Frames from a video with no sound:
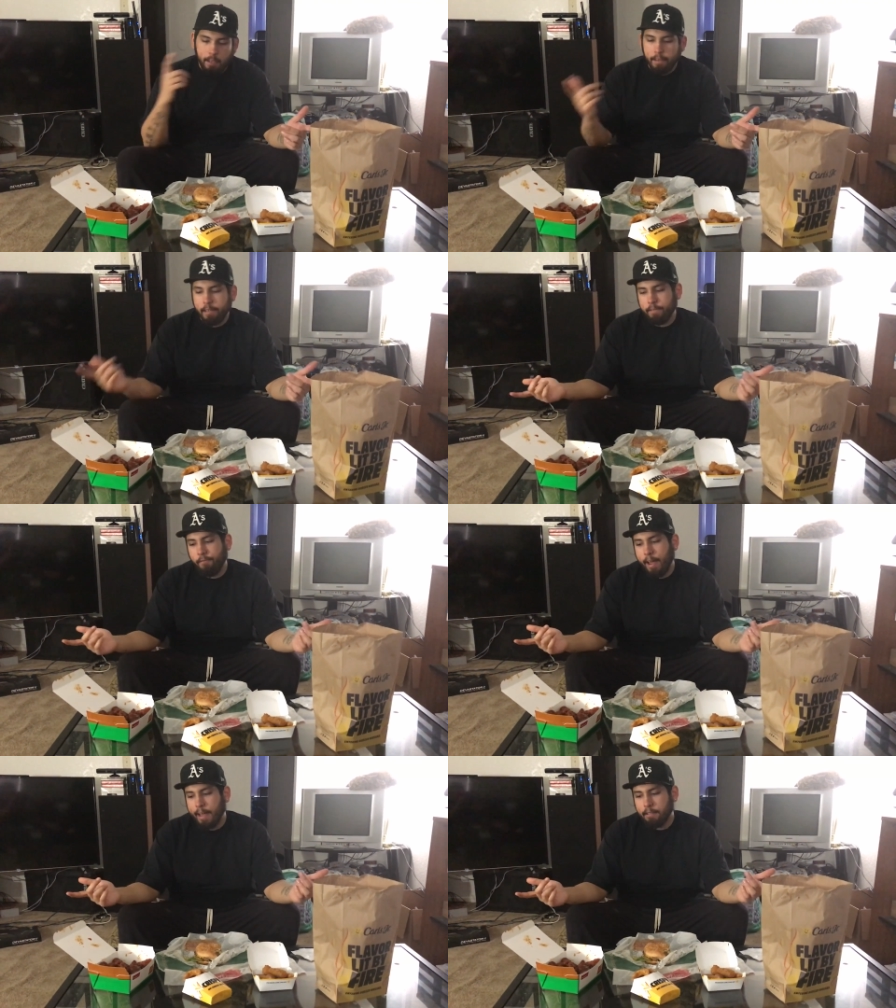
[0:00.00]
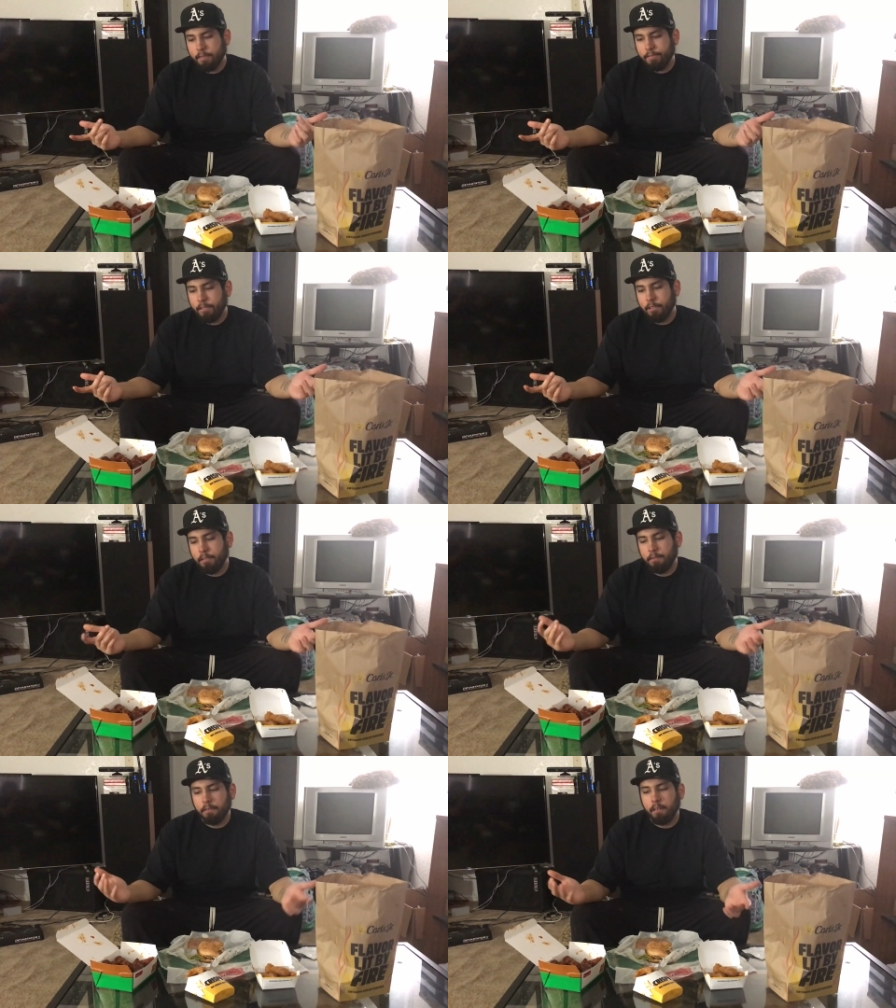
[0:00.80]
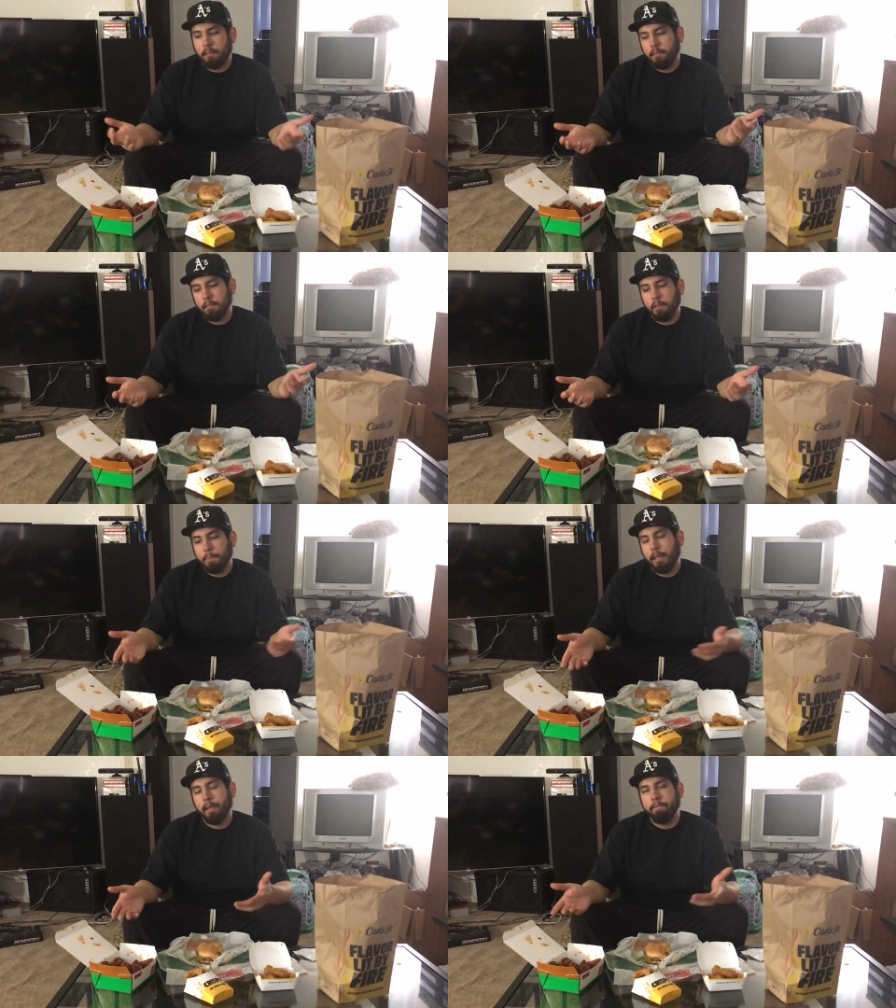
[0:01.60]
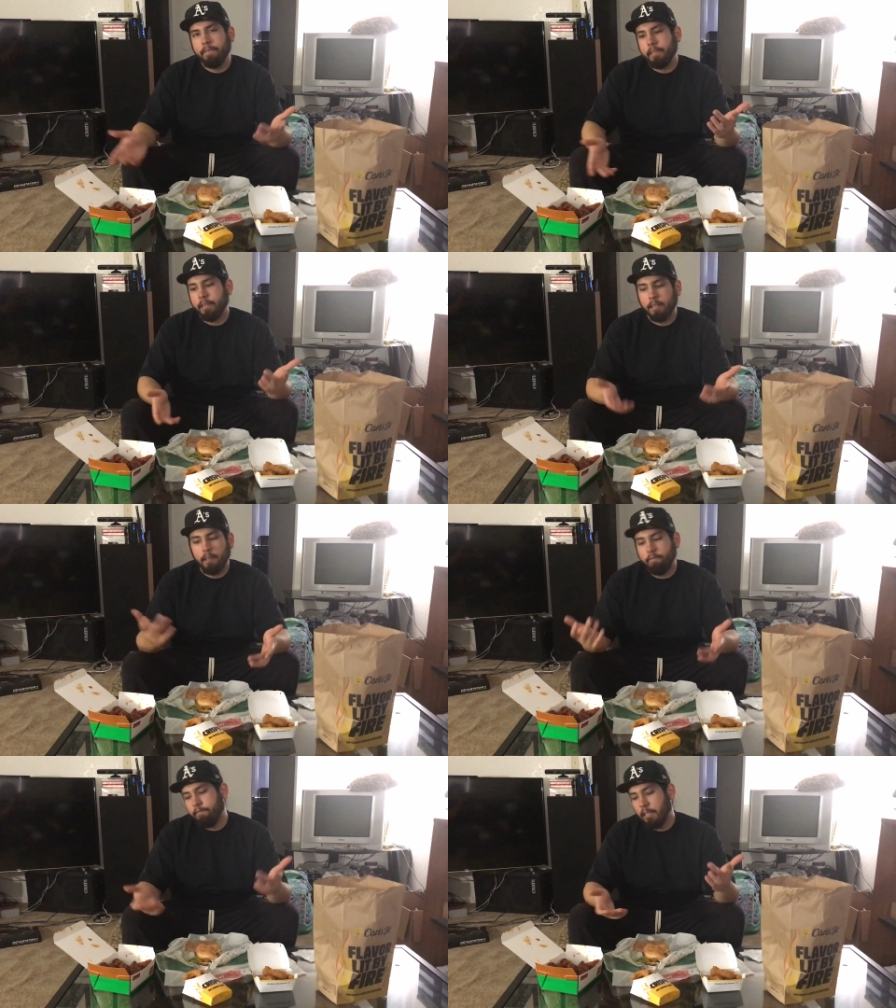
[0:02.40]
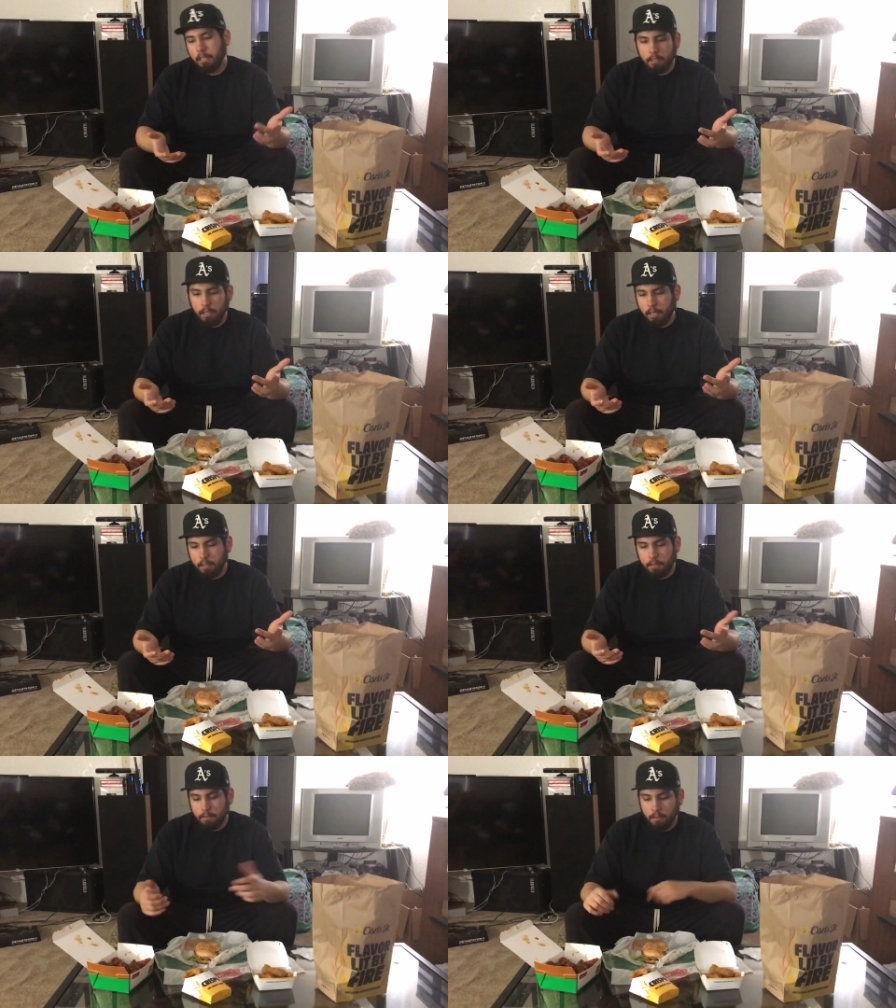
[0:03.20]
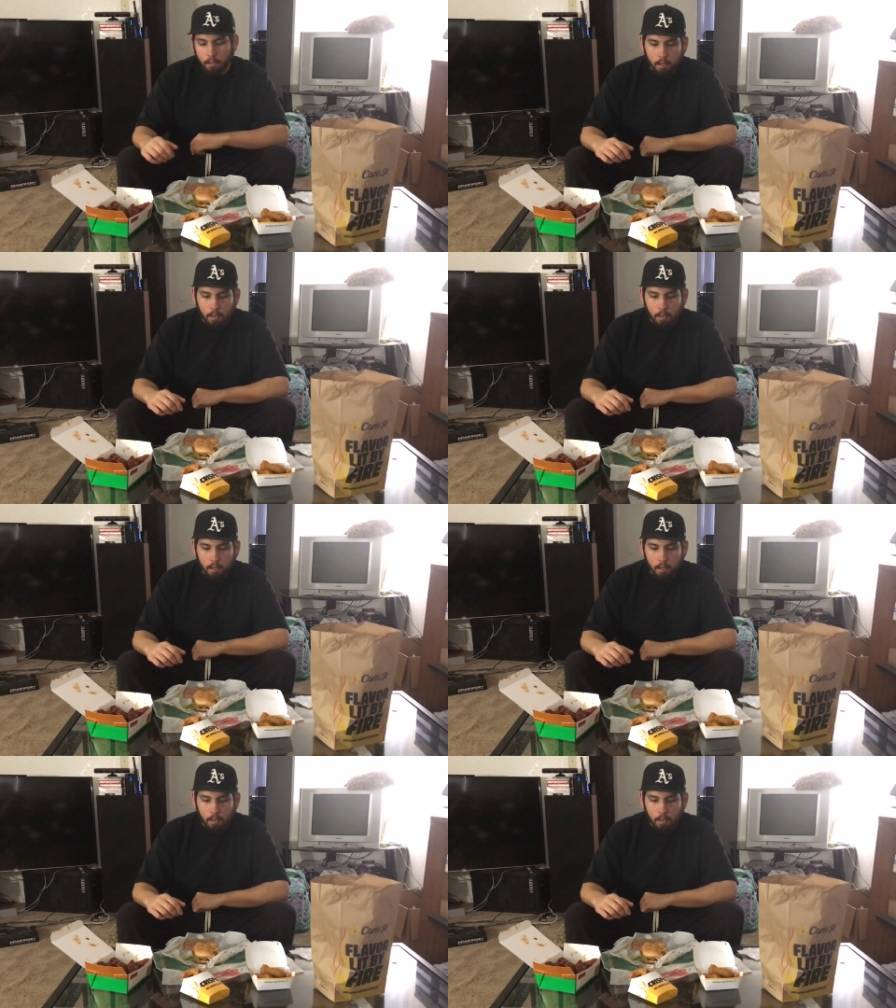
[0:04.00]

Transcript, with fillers: And it's fast food, so you're paying for the convenience.